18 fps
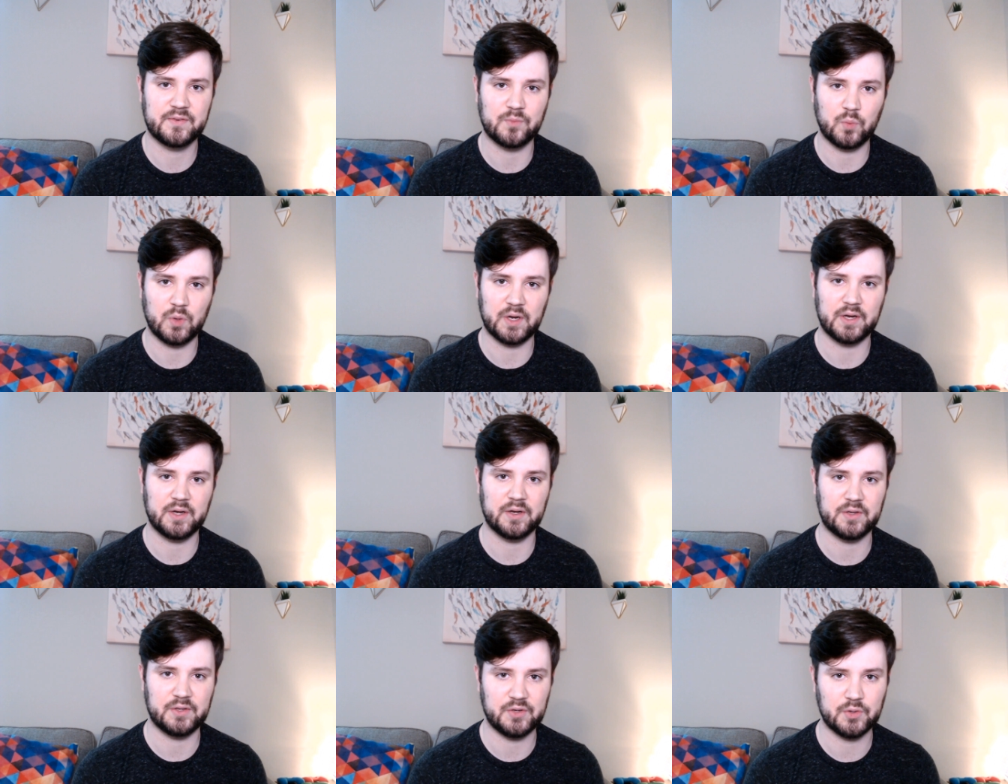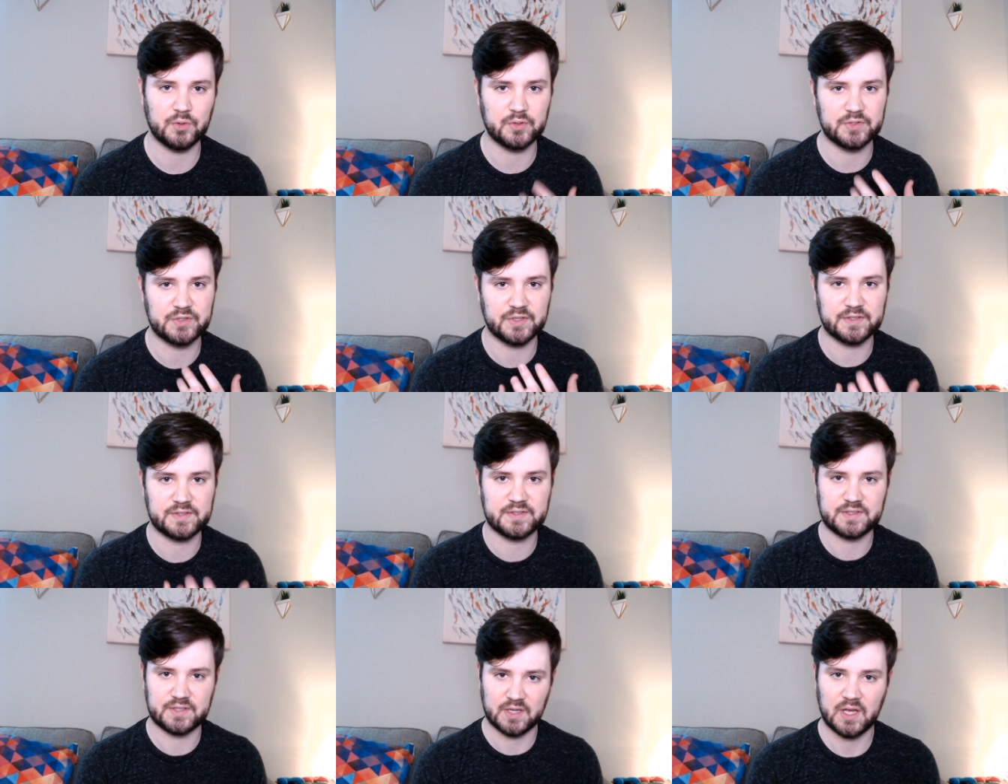where you're
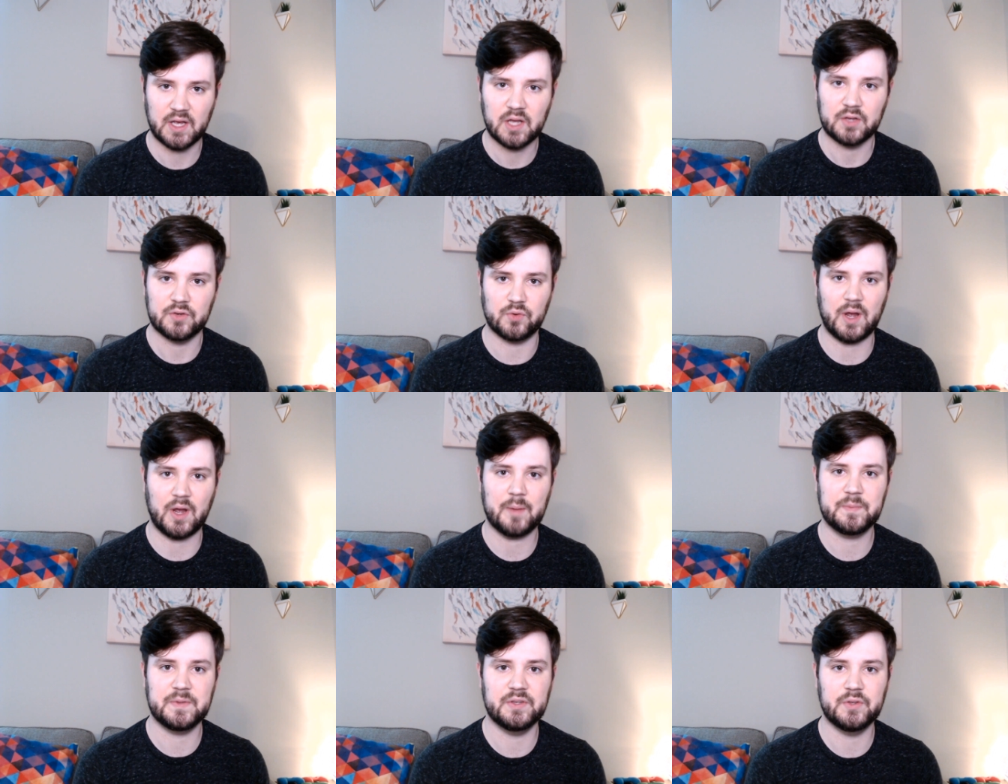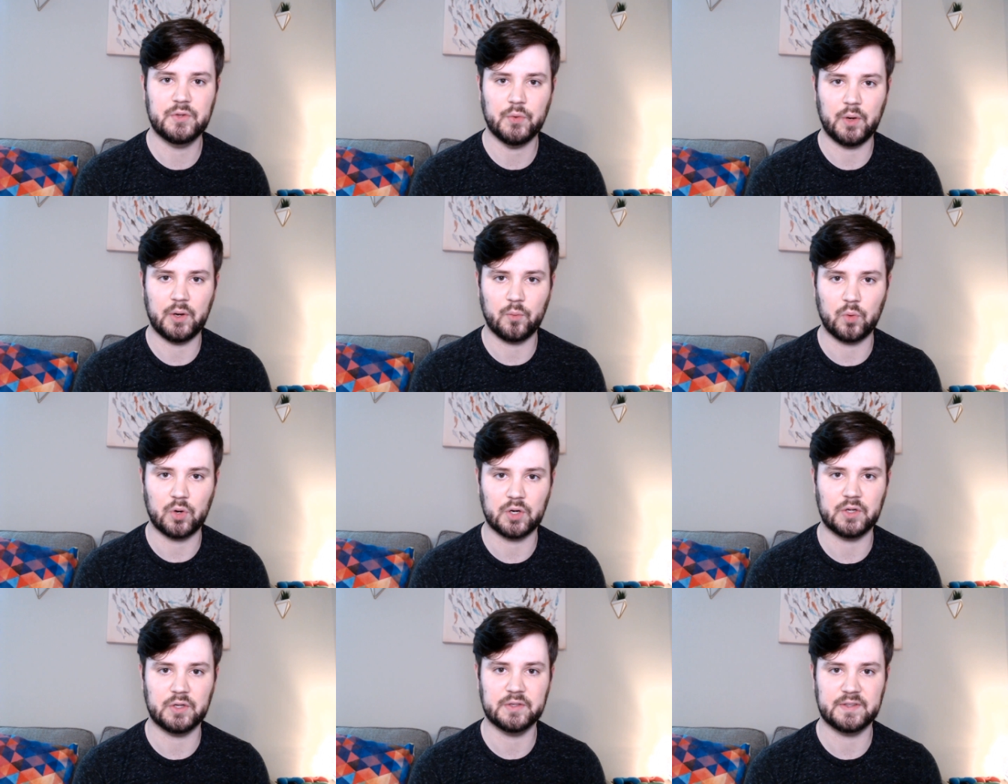just dropped into a
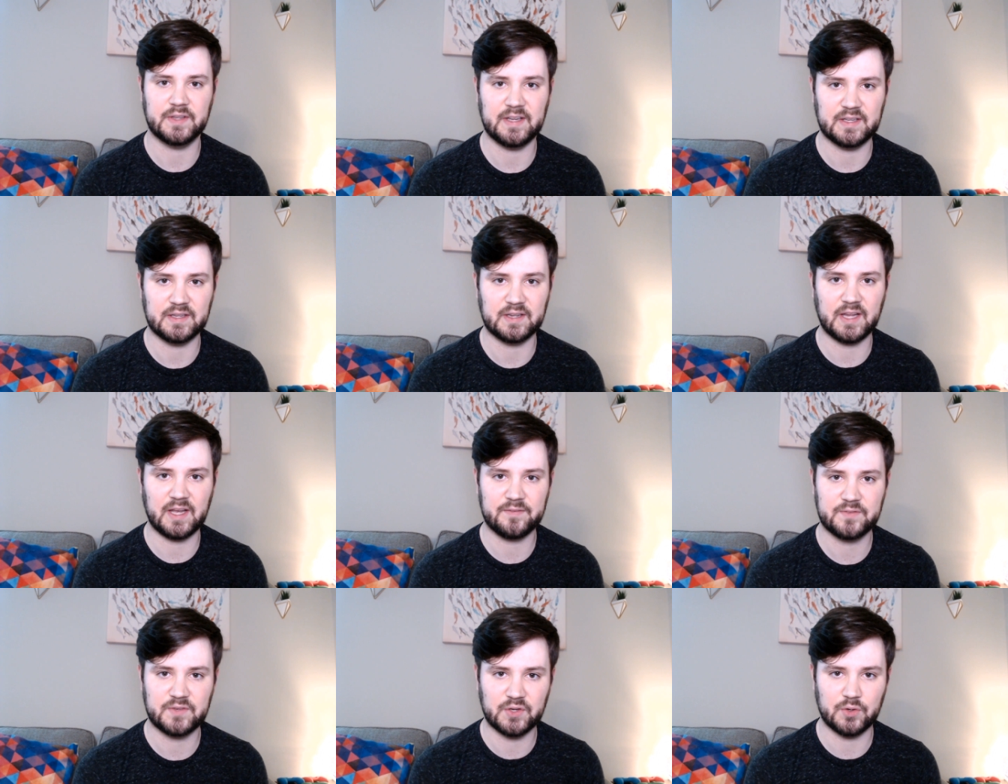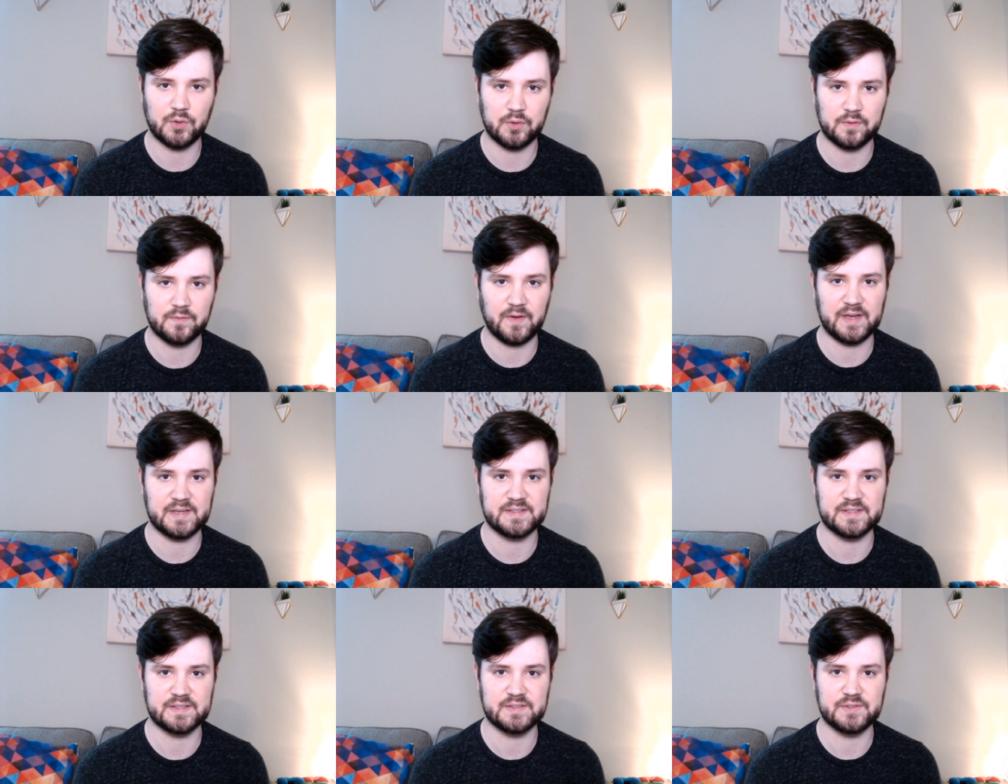world and left to your own
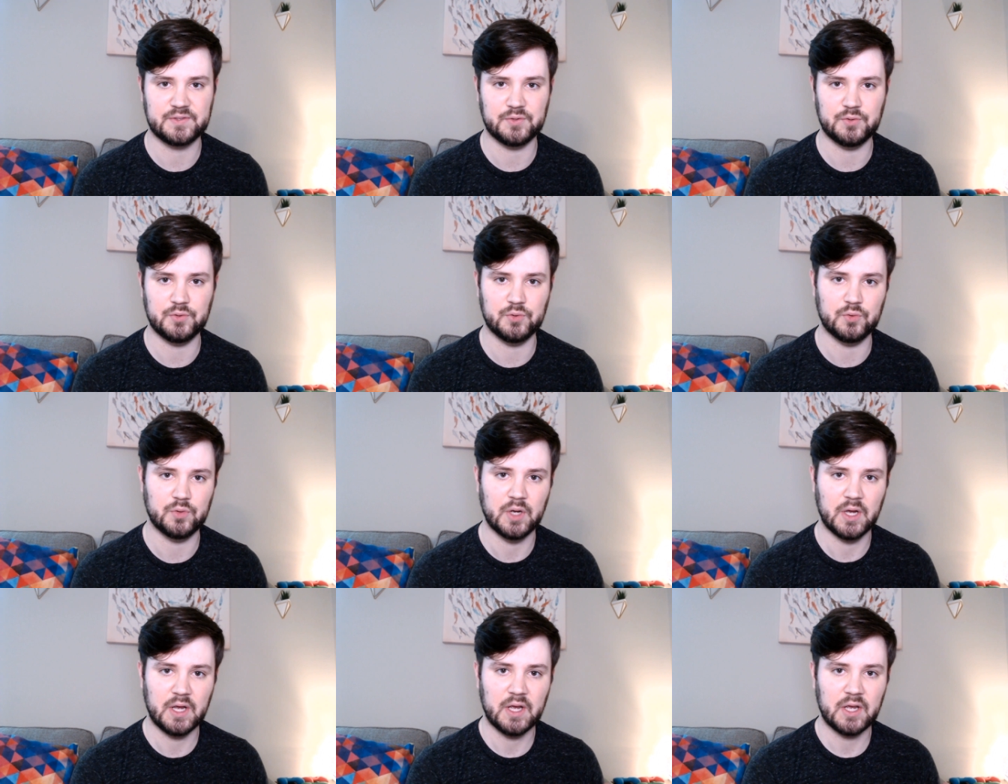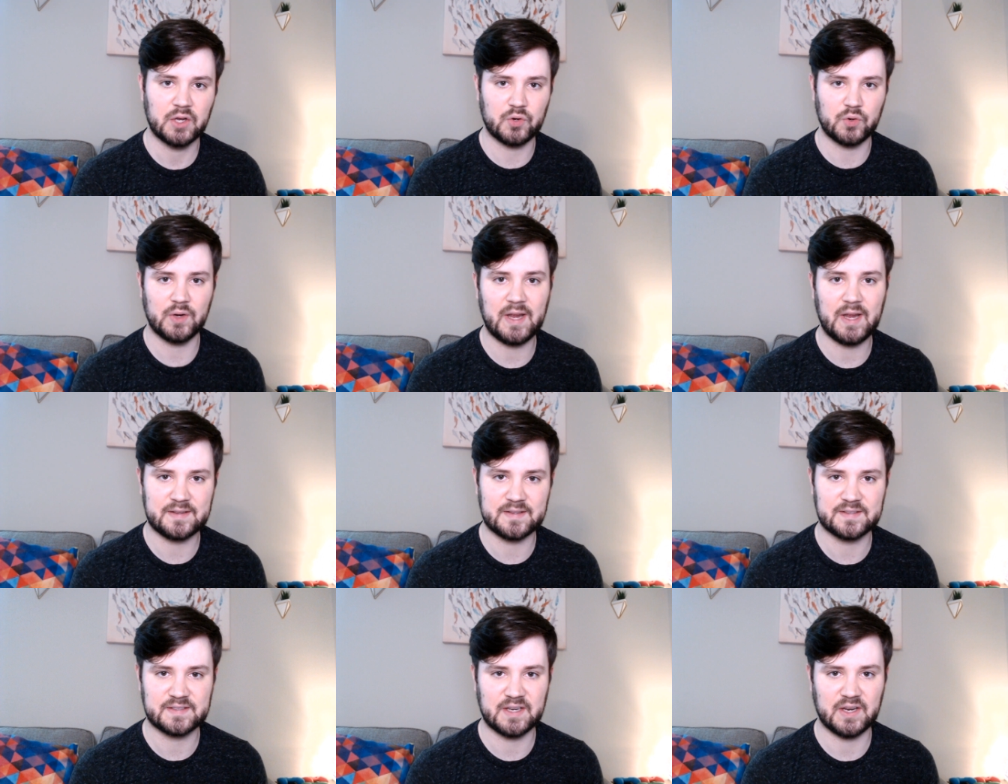devices to
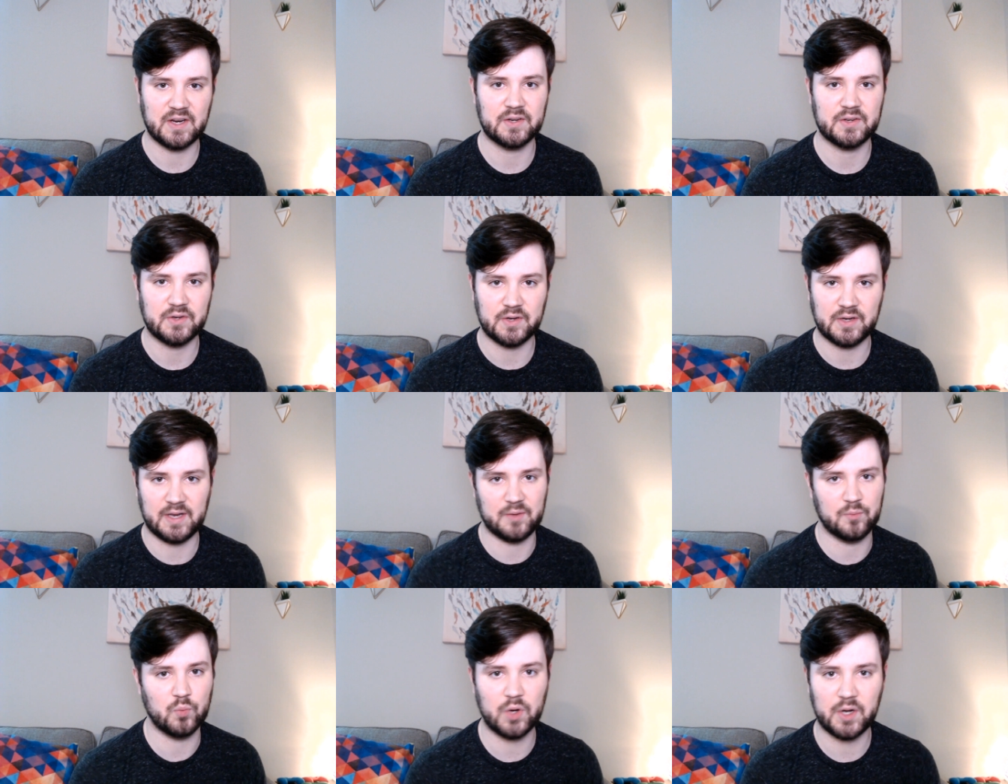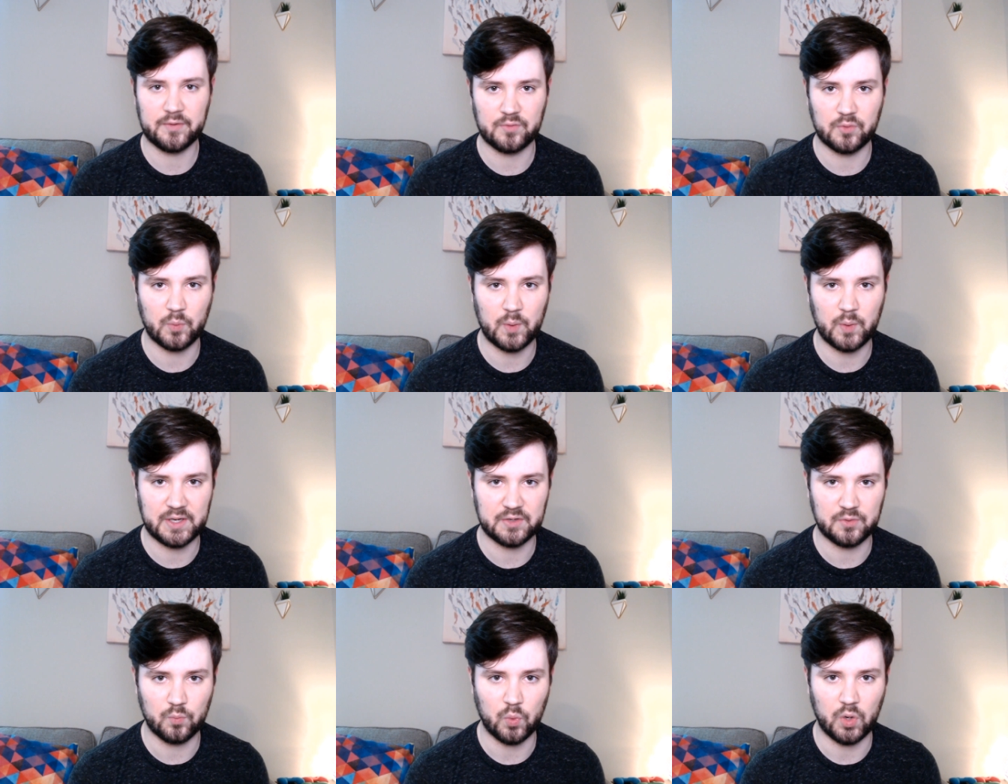create this character in whatever way
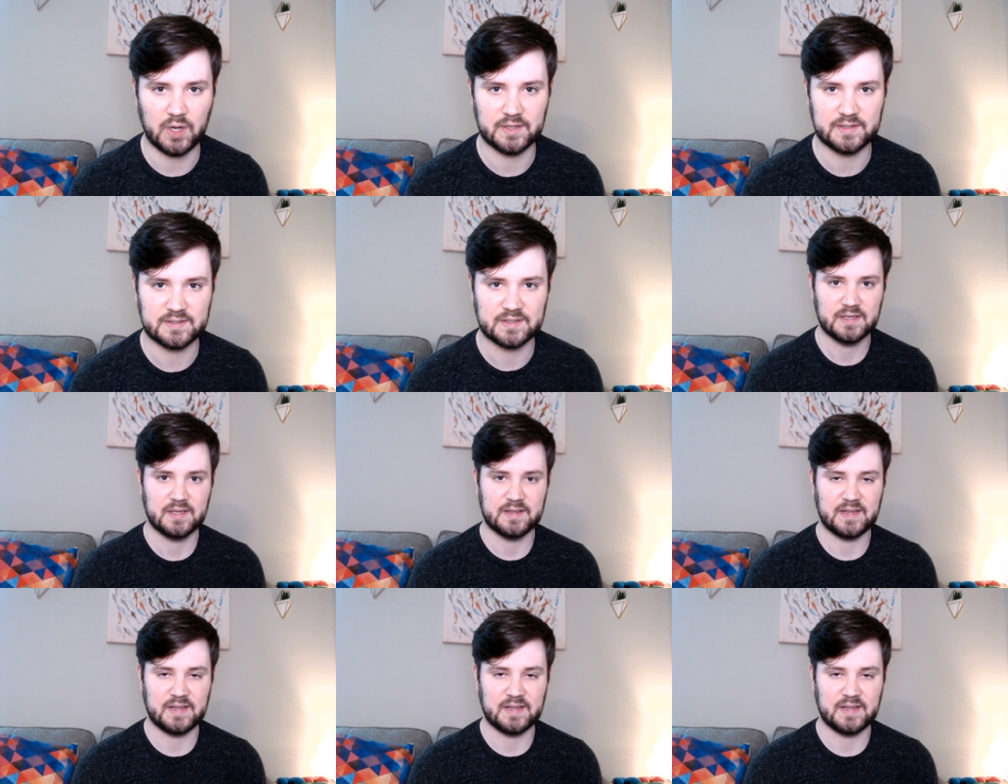you want.